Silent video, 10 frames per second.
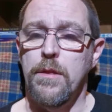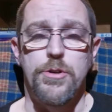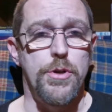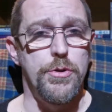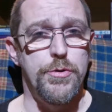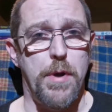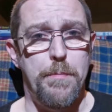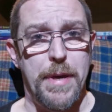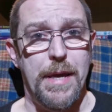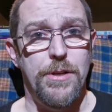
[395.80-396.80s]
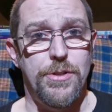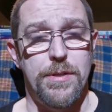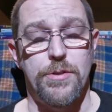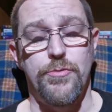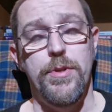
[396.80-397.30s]
There's also a page
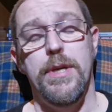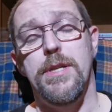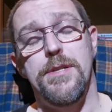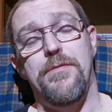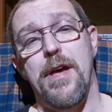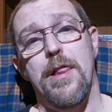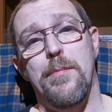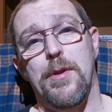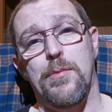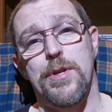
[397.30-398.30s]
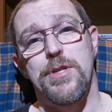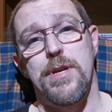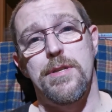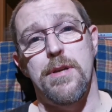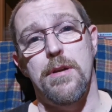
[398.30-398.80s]
that's really in development, which
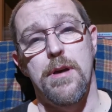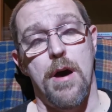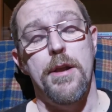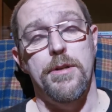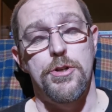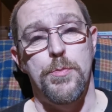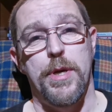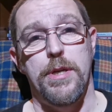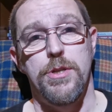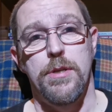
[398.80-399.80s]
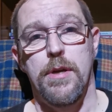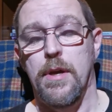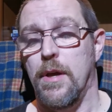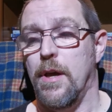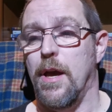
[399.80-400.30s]
is our characters page.
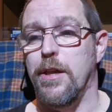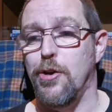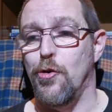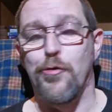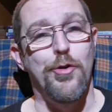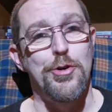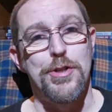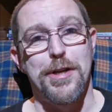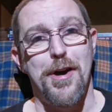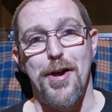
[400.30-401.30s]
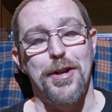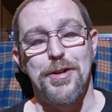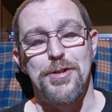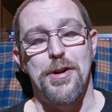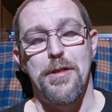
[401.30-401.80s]
And, you know, of course, the
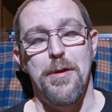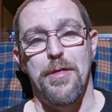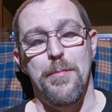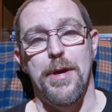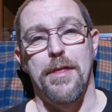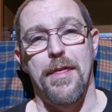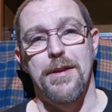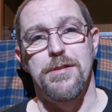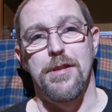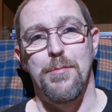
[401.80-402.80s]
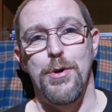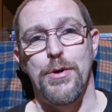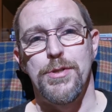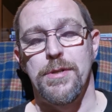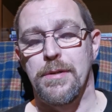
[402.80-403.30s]
characters are the big things in the
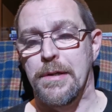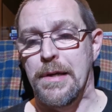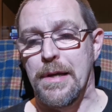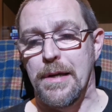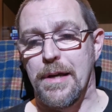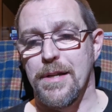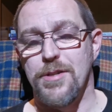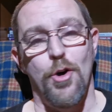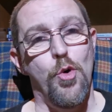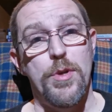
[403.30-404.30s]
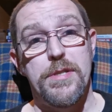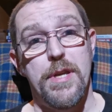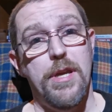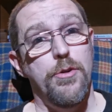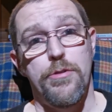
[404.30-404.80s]
books. And as I always
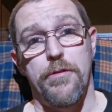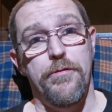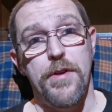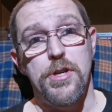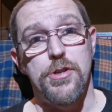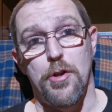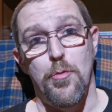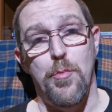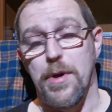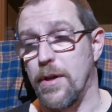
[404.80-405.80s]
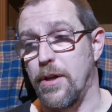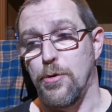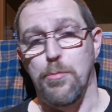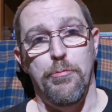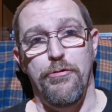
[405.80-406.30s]
say, you know, they're fictional, but, you
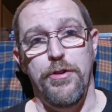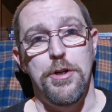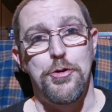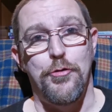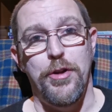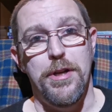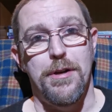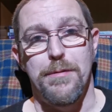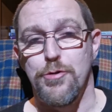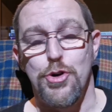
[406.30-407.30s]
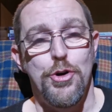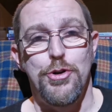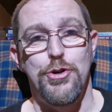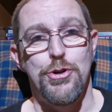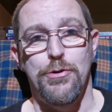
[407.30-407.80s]
know, fear's fear,
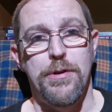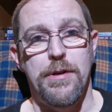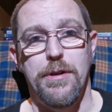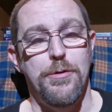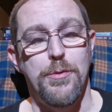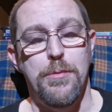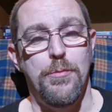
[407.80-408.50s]
joy's joy. You know,